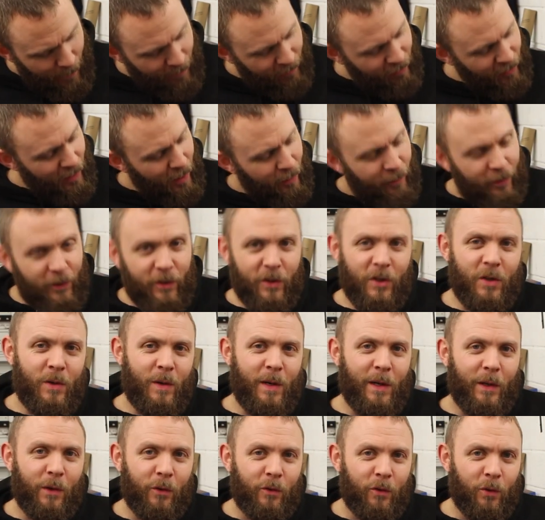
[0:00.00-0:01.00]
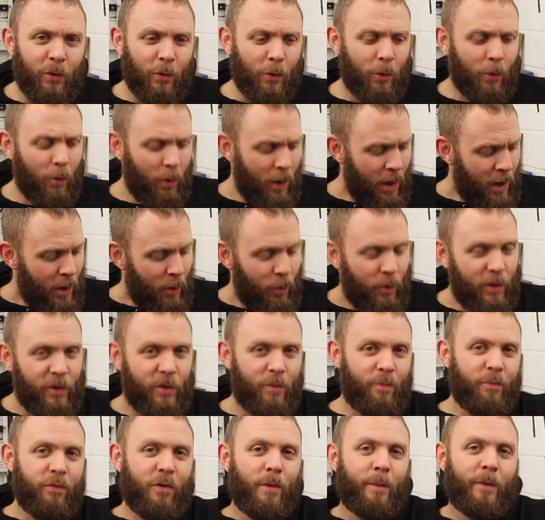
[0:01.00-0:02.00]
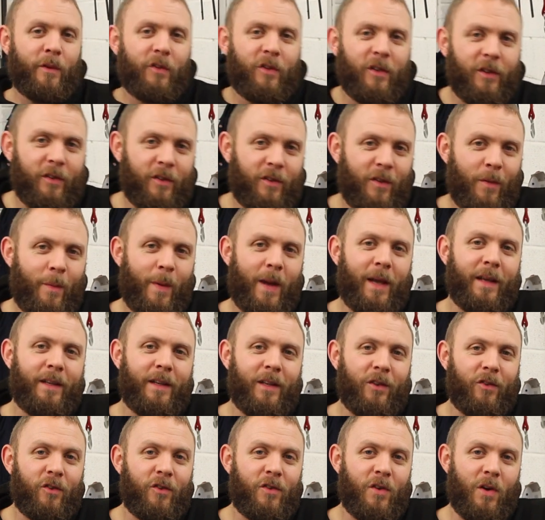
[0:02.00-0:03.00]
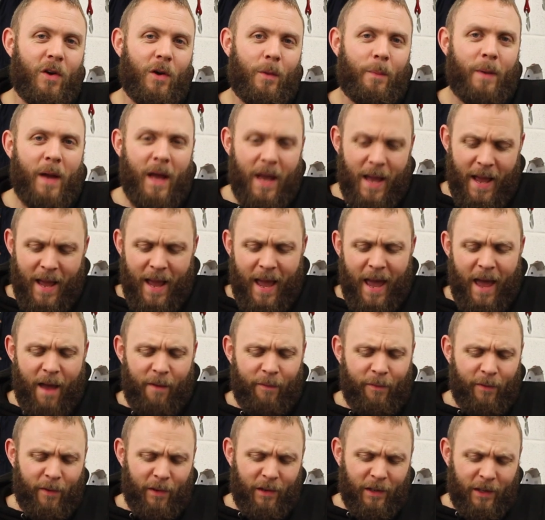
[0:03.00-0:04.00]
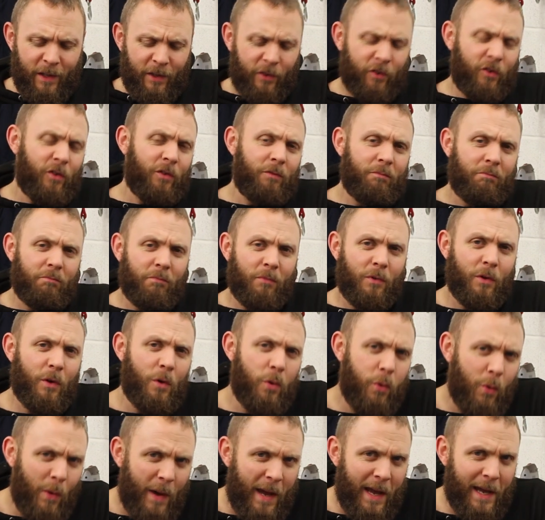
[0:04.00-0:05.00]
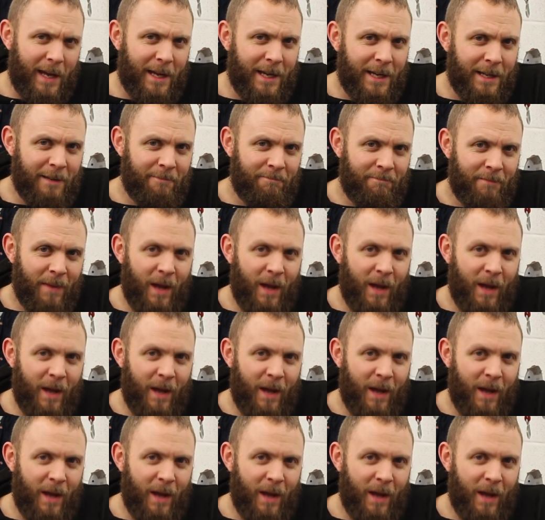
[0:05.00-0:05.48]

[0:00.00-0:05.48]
myself a new little tool which promises to make this job effortless, quick,